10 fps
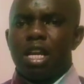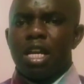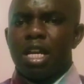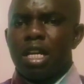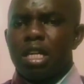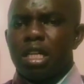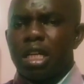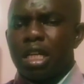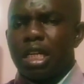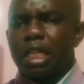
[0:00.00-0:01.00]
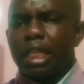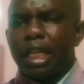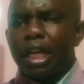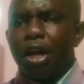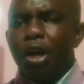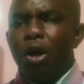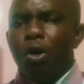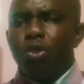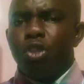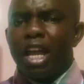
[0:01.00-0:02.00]
and
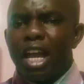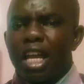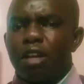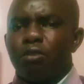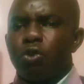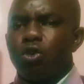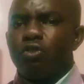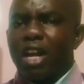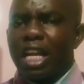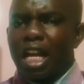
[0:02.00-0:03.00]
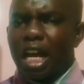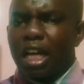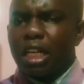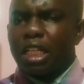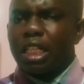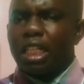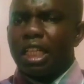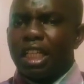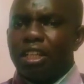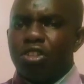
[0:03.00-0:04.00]
the fruit vendor
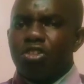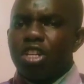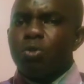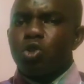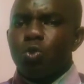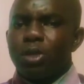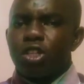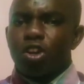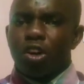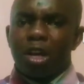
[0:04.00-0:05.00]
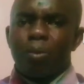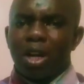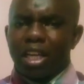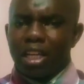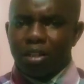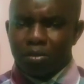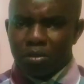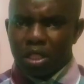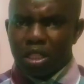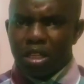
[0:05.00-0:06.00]
seems to be scribbling
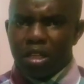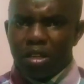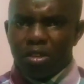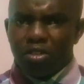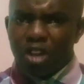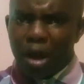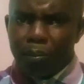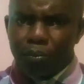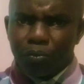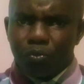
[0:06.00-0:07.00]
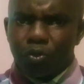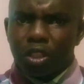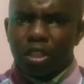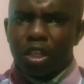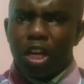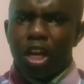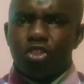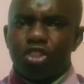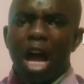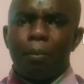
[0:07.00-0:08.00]
some
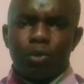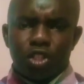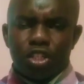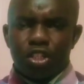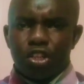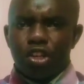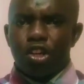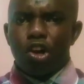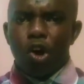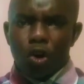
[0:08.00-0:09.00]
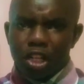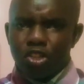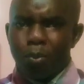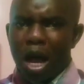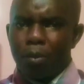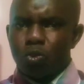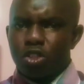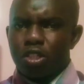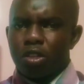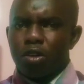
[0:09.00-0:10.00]
sums on his
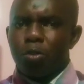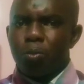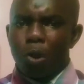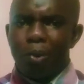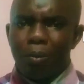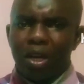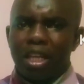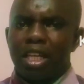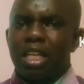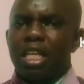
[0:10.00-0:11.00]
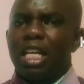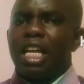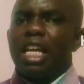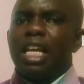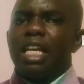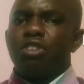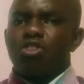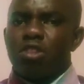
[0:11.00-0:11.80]
palms. Probably he's